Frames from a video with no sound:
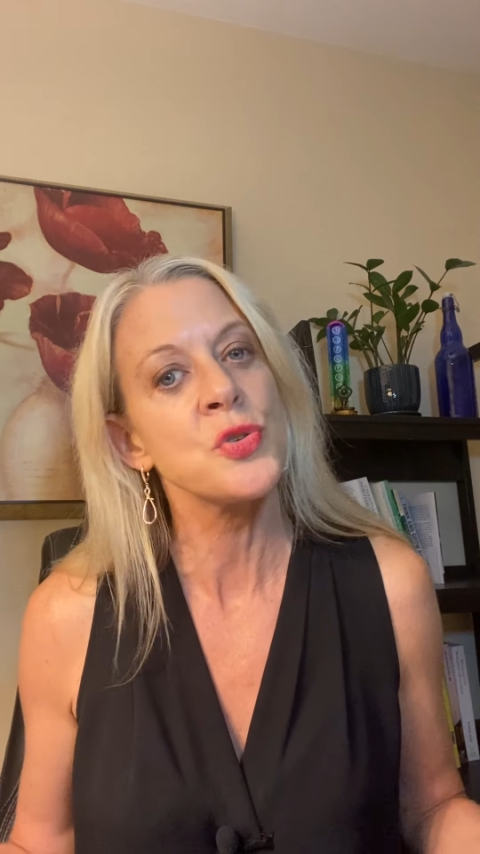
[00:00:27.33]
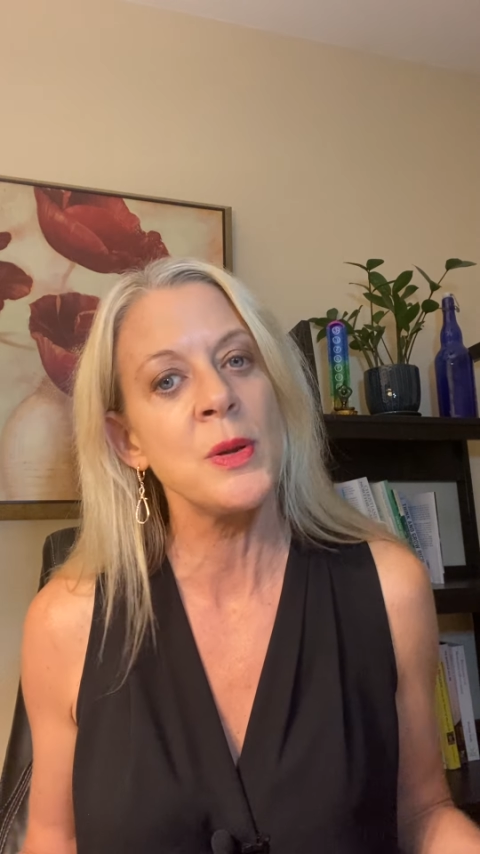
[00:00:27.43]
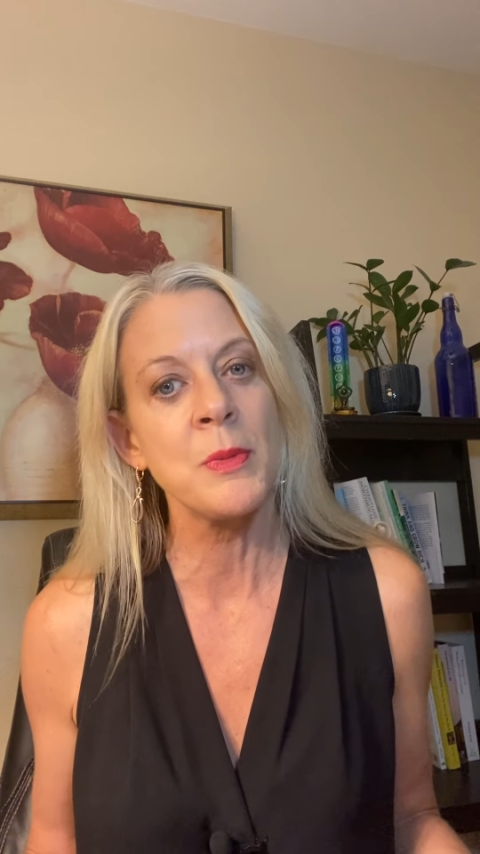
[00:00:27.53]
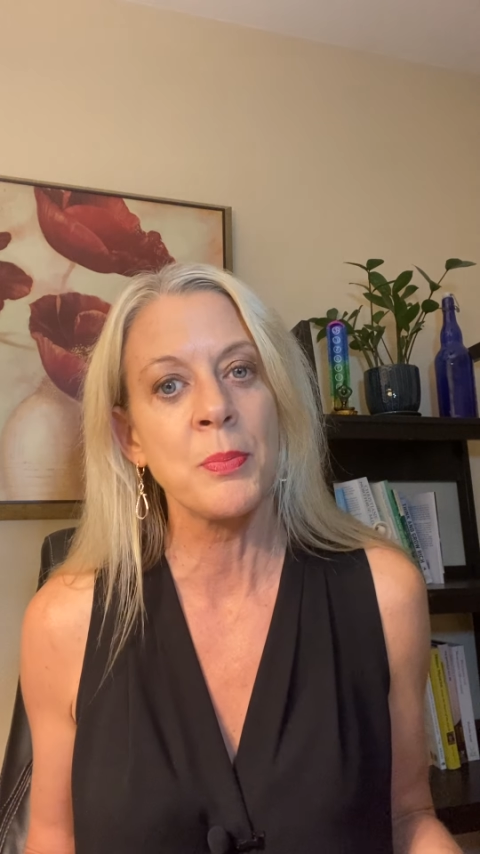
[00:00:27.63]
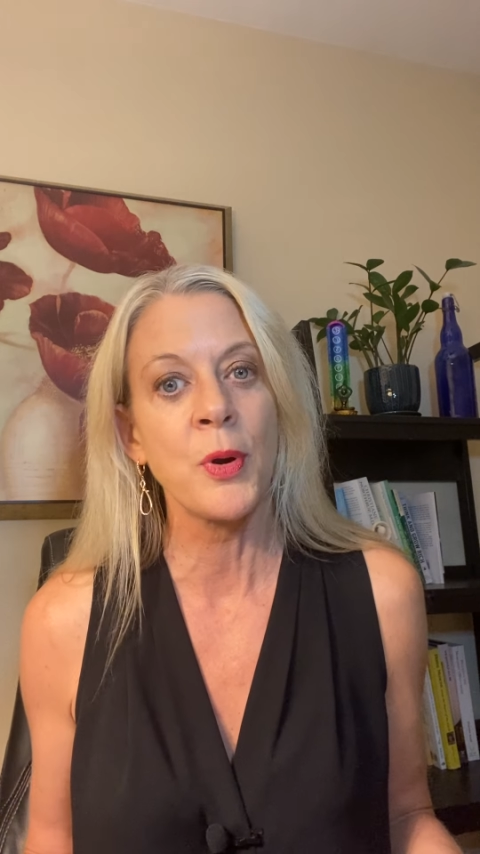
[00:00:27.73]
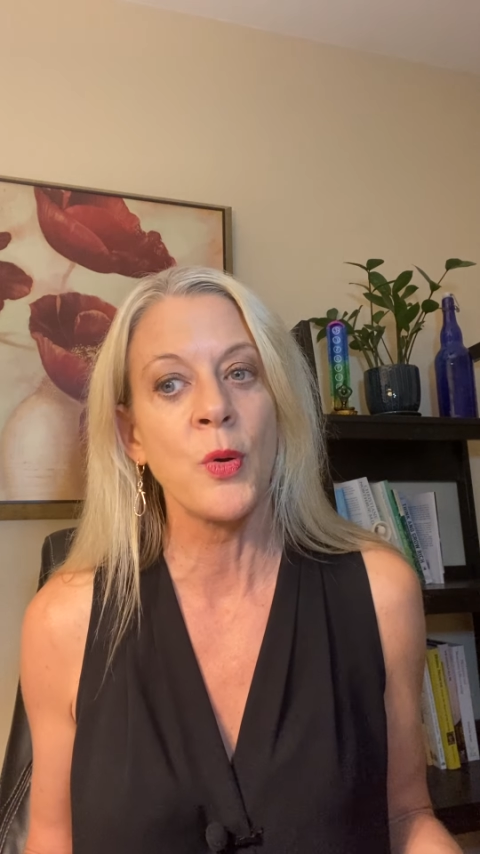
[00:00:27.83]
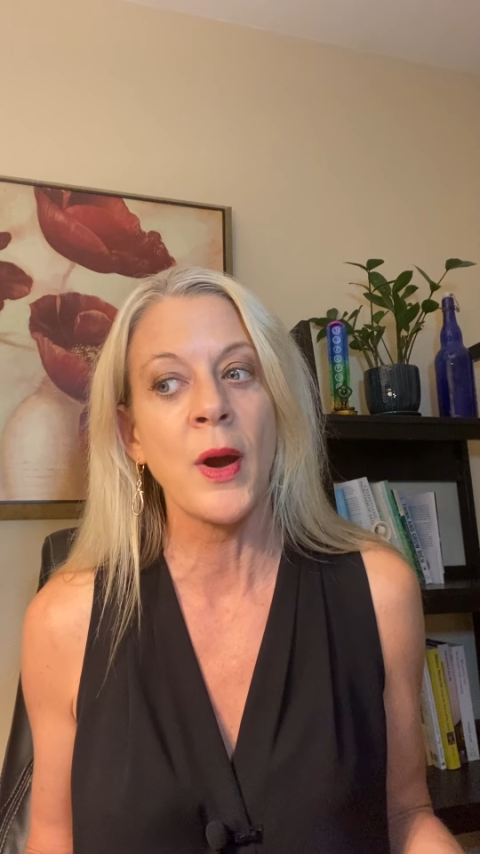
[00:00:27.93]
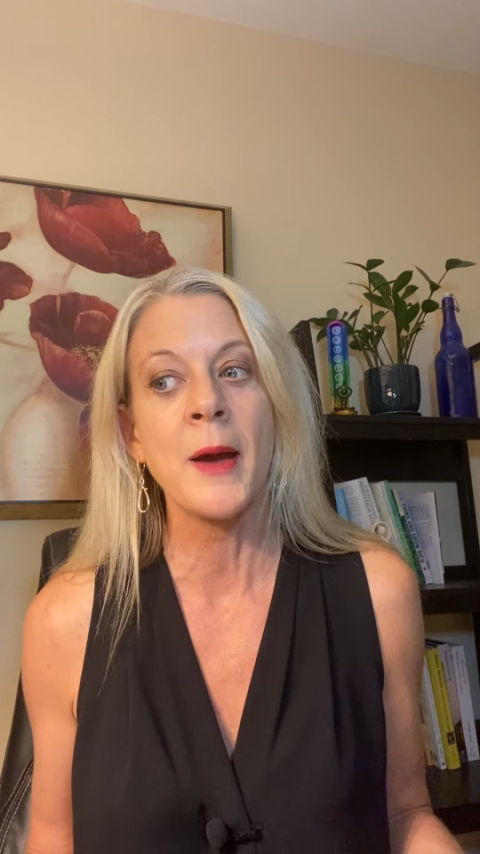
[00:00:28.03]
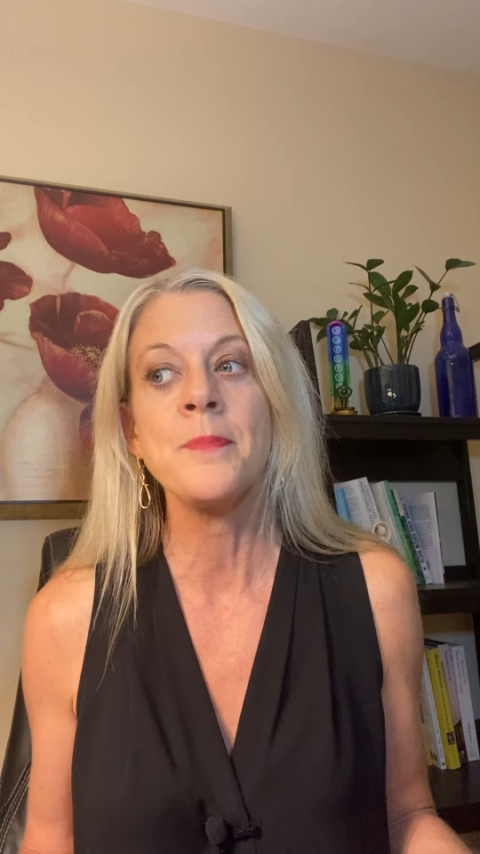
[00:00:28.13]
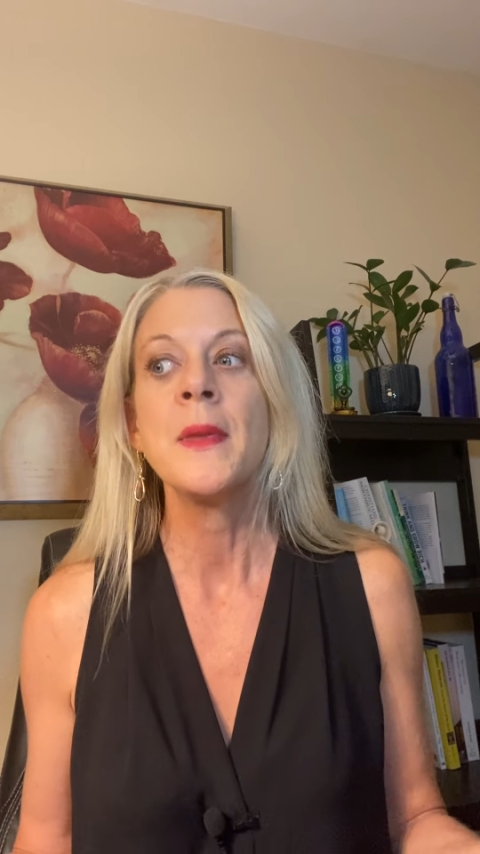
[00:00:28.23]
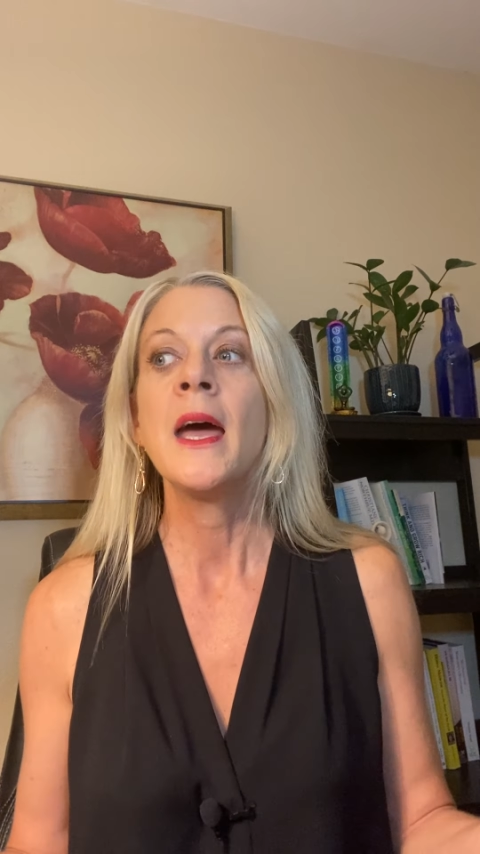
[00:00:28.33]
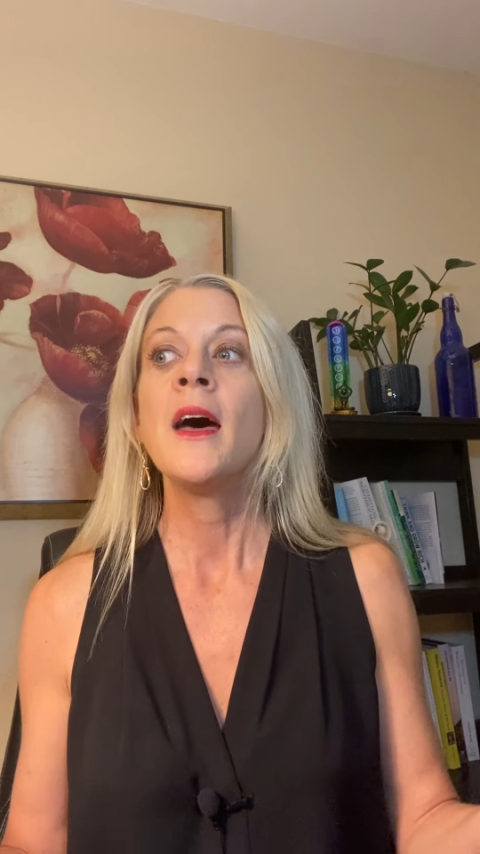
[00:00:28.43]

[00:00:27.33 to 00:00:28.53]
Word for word: treatment program